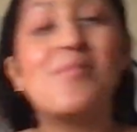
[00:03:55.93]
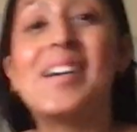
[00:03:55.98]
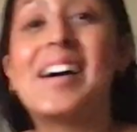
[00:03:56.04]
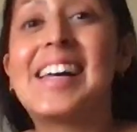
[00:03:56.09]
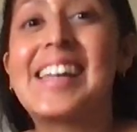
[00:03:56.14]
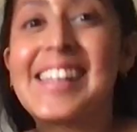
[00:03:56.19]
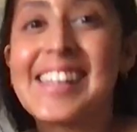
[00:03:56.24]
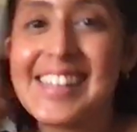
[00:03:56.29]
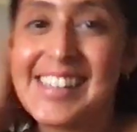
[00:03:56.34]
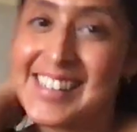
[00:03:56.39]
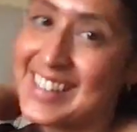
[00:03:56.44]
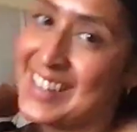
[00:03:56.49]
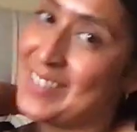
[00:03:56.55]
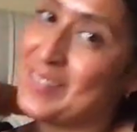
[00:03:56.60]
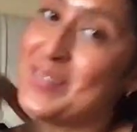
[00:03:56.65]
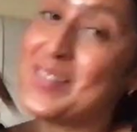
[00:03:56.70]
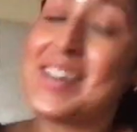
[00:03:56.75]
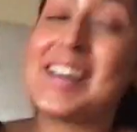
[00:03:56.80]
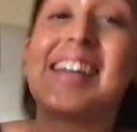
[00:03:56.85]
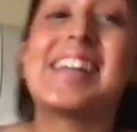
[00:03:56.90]
but
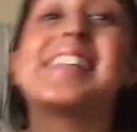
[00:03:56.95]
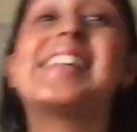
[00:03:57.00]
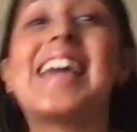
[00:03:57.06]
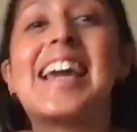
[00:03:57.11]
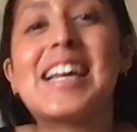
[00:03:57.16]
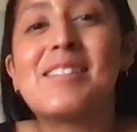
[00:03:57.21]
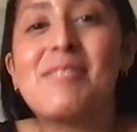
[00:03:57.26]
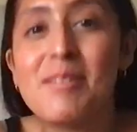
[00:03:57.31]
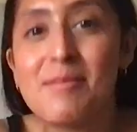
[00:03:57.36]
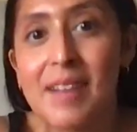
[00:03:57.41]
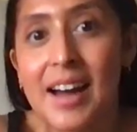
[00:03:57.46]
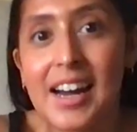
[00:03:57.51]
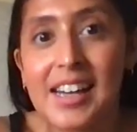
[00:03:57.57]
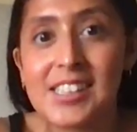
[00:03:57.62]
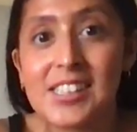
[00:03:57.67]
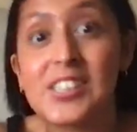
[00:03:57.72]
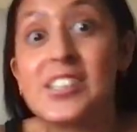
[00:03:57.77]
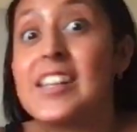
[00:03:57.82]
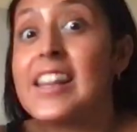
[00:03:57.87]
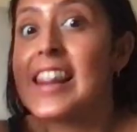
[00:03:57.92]
but it takes me back
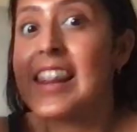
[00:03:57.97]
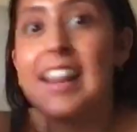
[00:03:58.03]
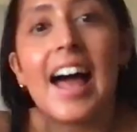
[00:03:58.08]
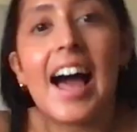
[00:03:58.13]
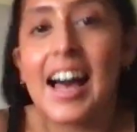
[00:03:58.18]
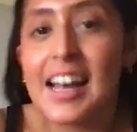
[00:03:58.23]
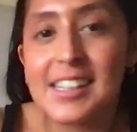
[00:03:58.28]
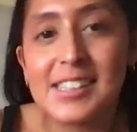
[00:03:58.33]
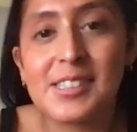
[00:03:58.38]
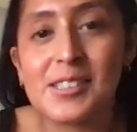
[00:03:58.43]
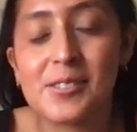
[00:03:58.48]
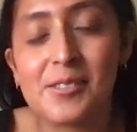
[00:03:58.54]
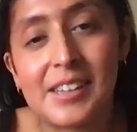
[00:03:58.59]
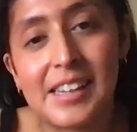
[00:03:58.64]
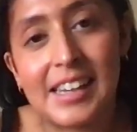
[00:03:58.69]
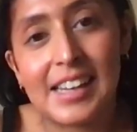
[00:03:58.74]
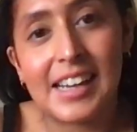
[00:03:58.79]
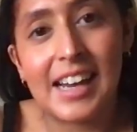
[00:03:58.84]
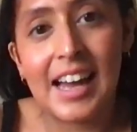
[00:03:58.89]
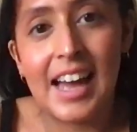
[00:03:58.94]
to last
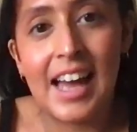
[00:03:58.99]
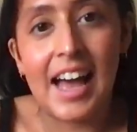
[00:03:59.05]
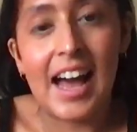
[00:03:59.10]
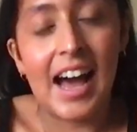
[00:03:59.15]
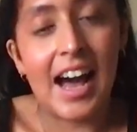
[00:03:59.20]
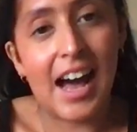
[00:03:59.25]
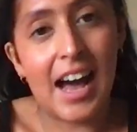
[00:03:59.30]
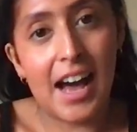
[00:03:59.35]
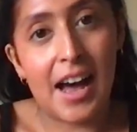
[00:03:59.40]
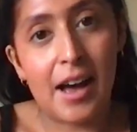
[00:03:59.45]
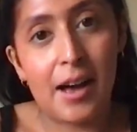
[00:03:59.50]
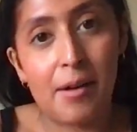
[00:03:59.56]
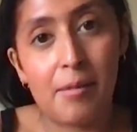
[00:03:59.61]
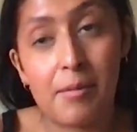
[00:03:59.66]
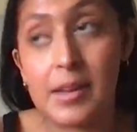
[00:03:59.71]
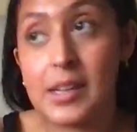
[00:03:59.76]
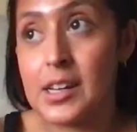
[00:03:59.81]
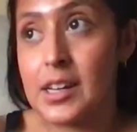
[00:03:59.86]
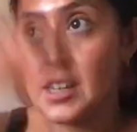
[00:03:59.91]
week. Um, and uh,